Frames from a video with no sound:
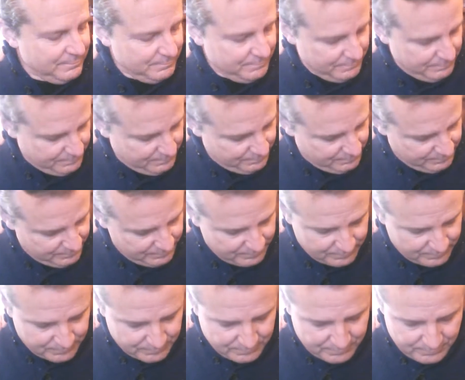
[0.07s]

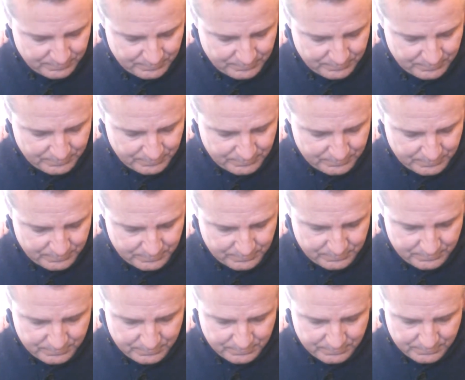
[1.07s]

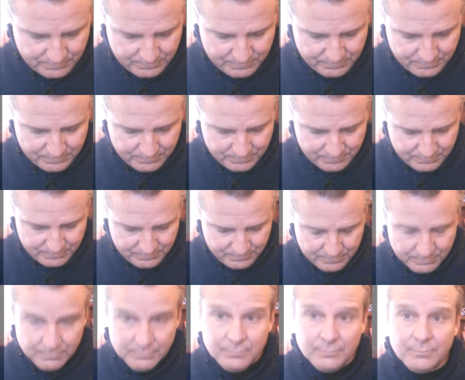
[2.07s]

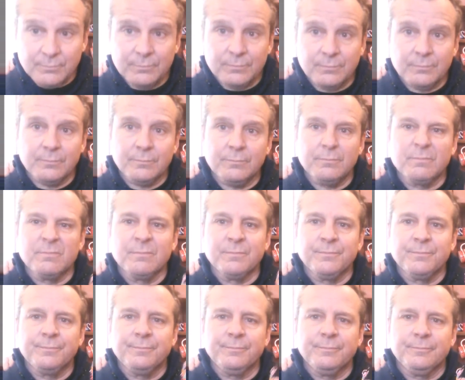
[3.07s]

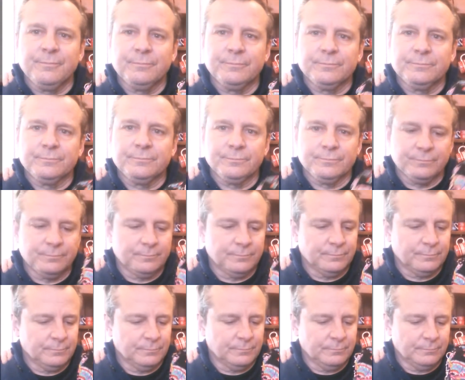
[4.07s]

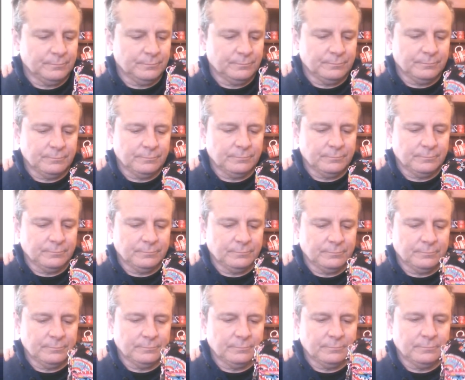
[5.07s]

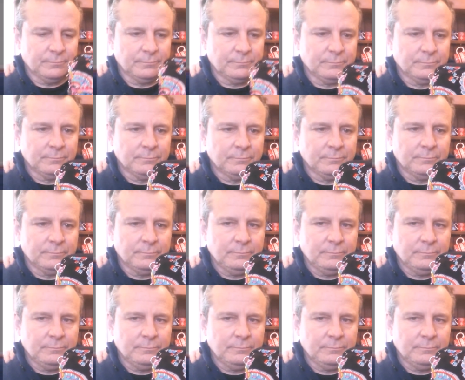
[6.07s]
(not speaking)